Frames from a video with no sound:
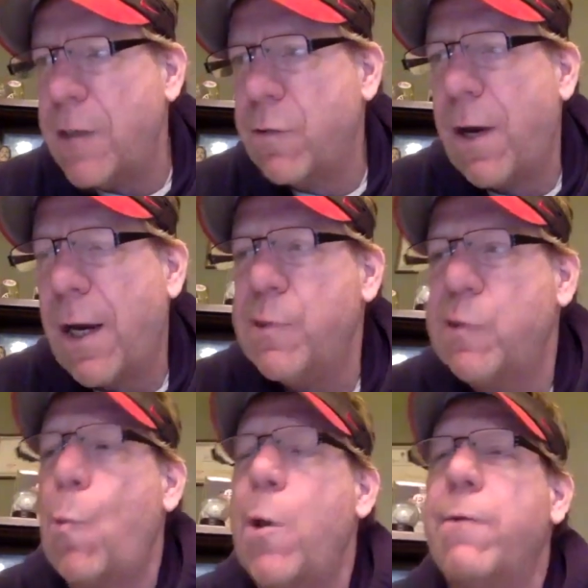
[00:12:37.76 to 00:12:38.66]
Greg, I'm
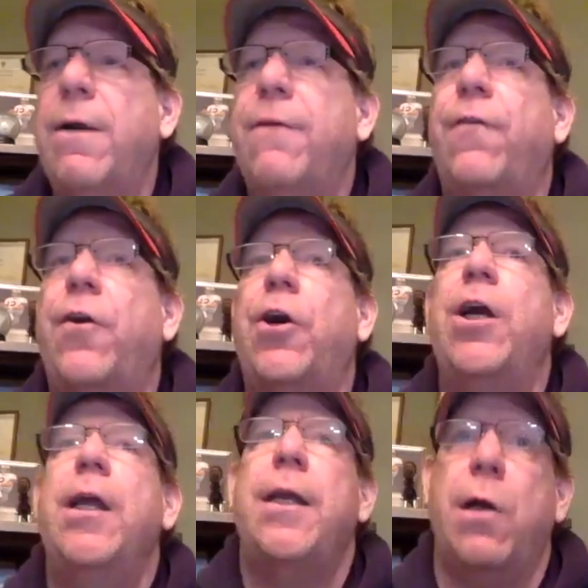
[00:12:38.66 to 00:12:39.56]
just wondering for,
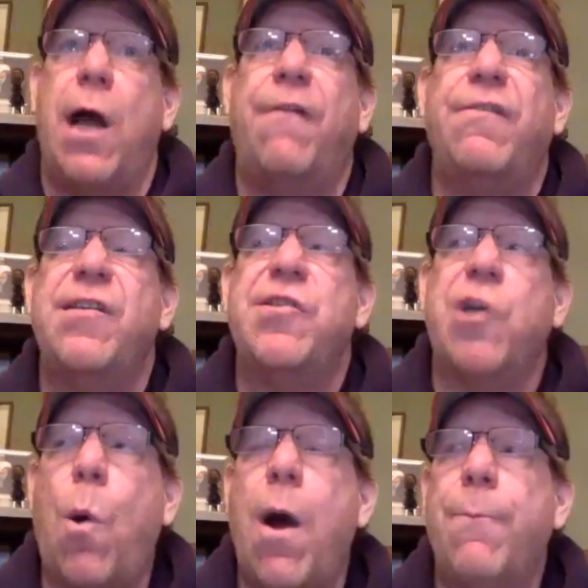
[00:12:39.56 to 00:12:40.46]
you know, obviously
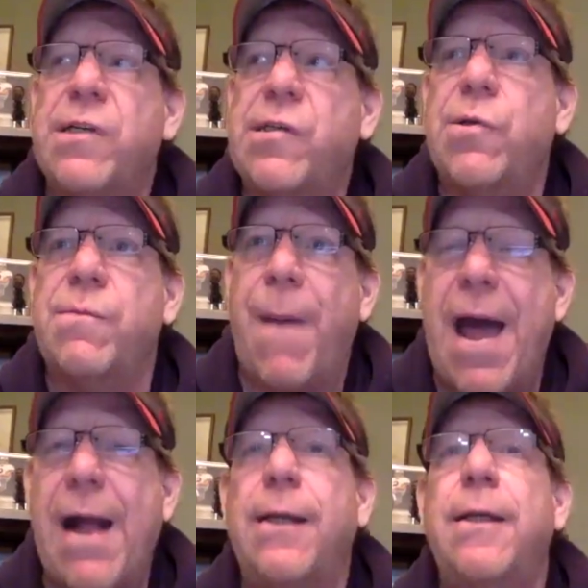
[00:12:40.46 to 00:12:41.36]
Jaquan Brisker's
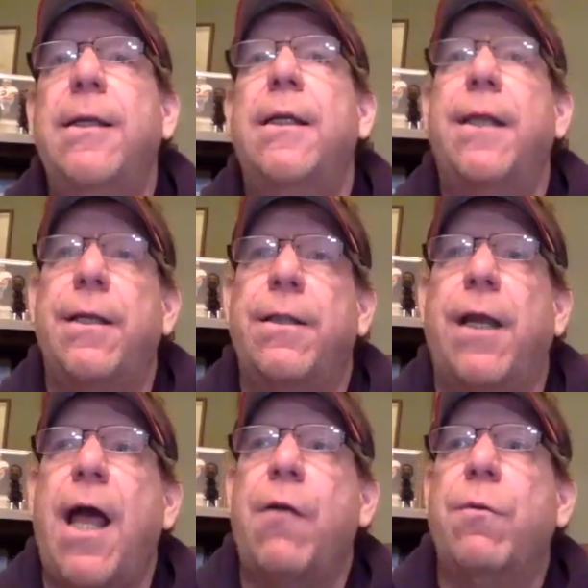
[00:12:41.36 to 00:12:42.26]
back. They
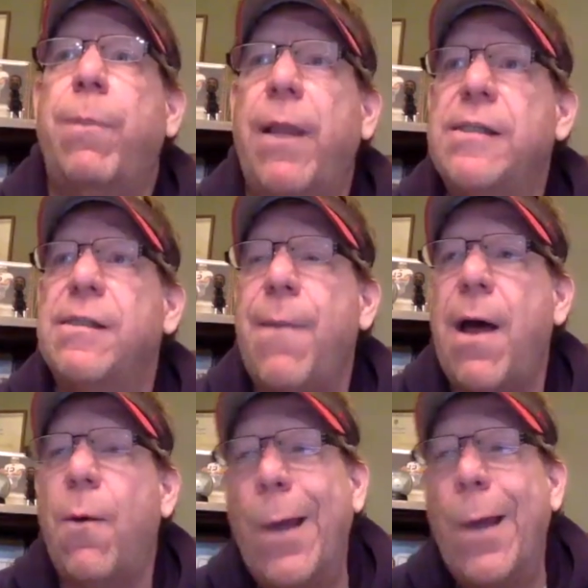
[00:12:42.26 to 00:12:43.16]
got to replace
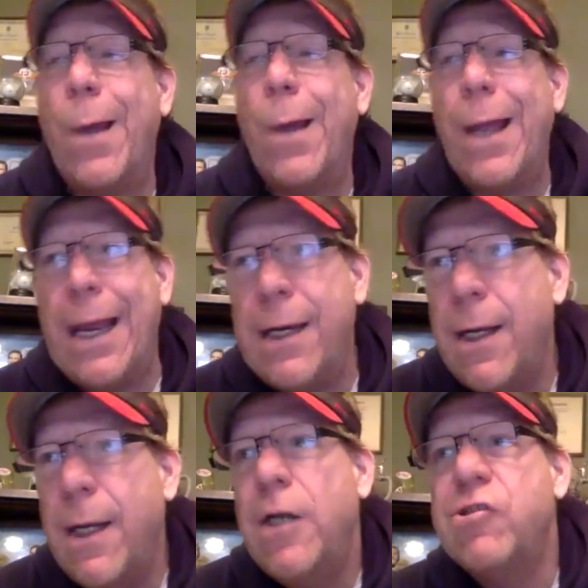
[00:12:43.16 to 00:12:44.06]
Lamont Wade.
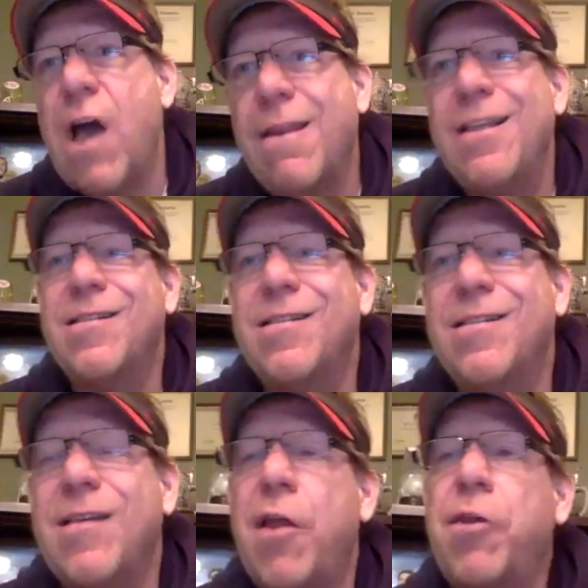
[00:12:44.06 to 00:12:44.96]
Jonathan
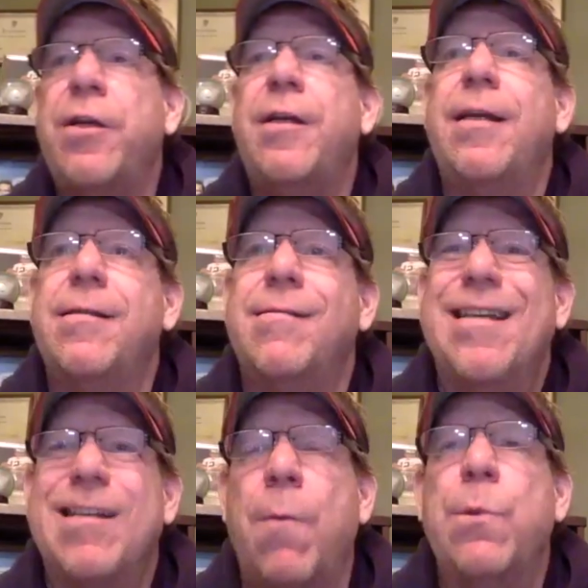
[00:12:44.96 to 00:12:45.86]
Sutherland is
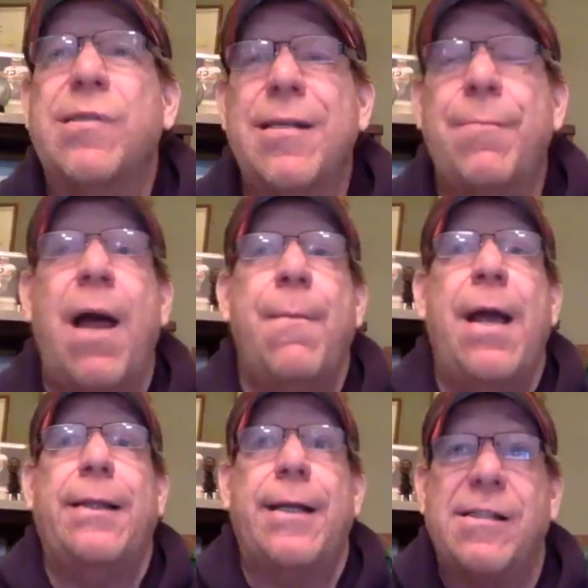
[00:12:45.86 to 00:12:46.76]
almost, in my mind,
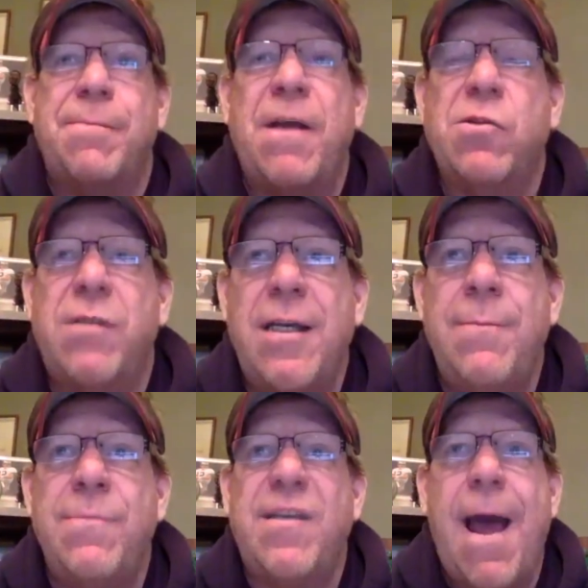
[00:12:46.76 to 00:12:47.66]
like a special
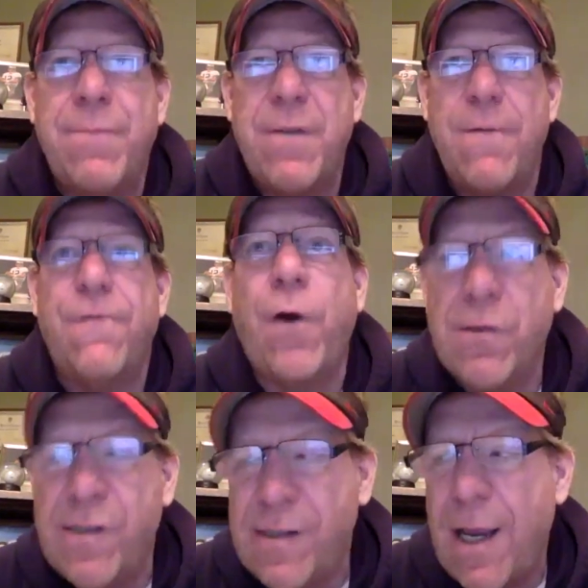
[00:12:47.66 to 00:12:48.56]
teams captain
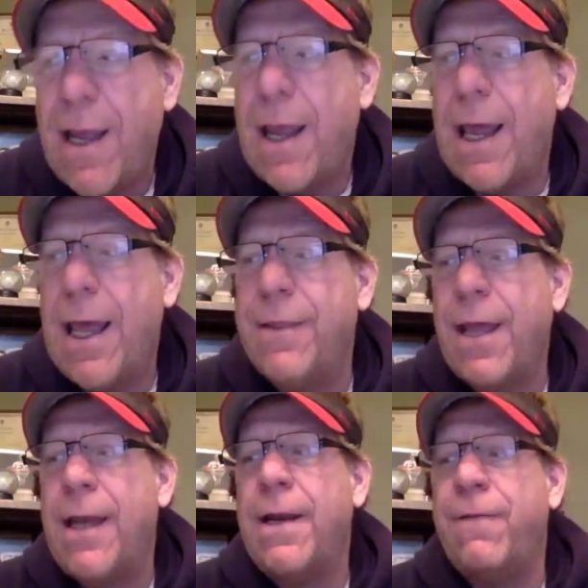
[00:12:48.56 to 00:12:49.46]
first. And
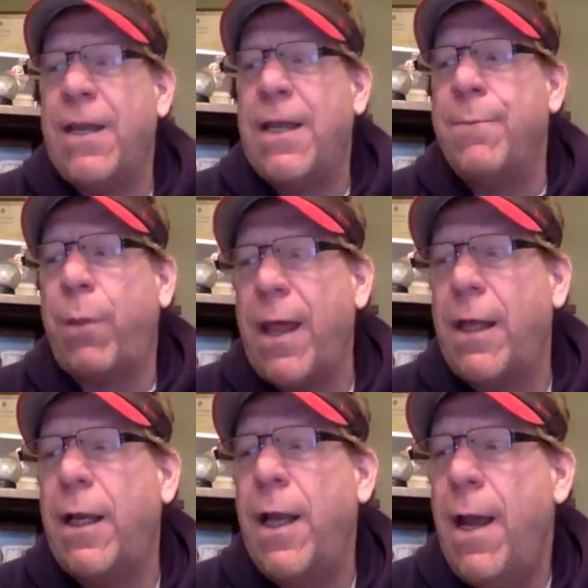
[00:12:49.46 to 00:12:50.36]
then if he can
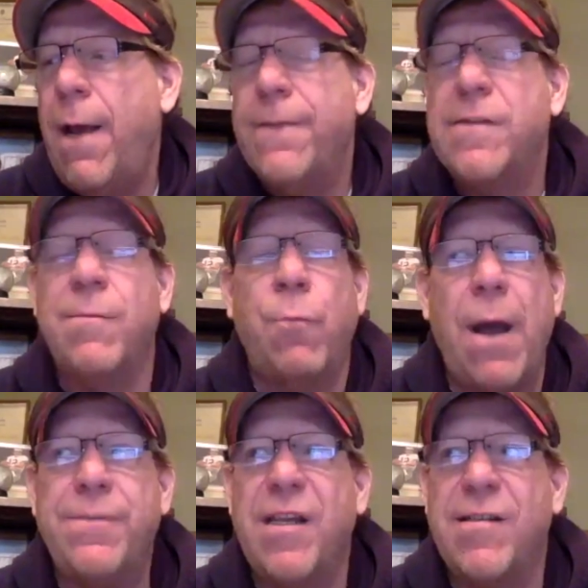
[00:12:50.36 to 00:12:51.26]
play some
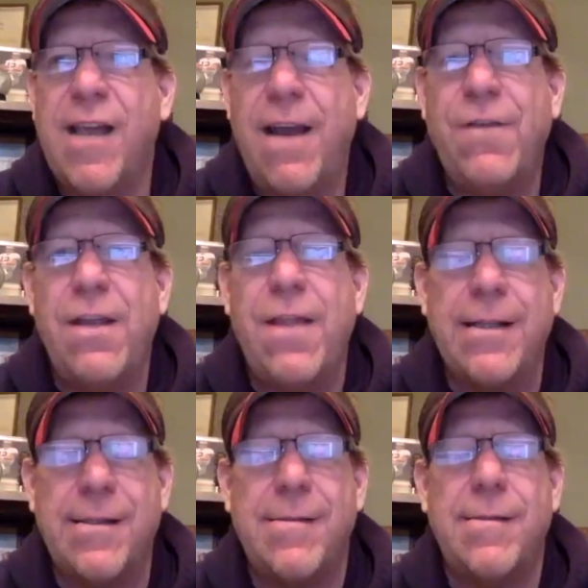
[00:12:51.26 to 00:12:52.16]
reps at safety,
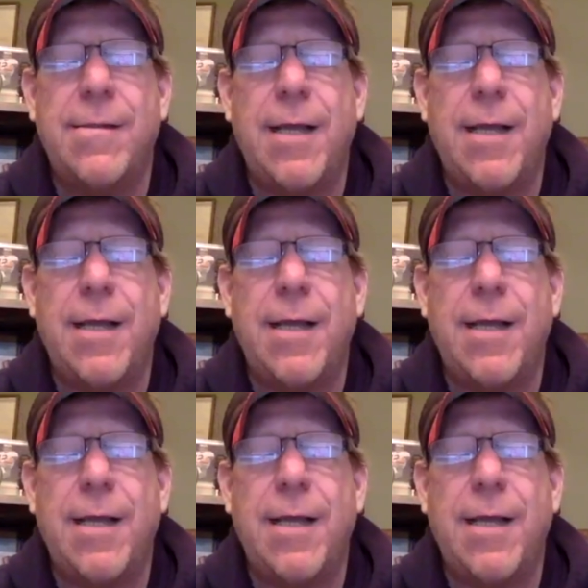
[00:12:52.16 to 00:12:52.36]
that's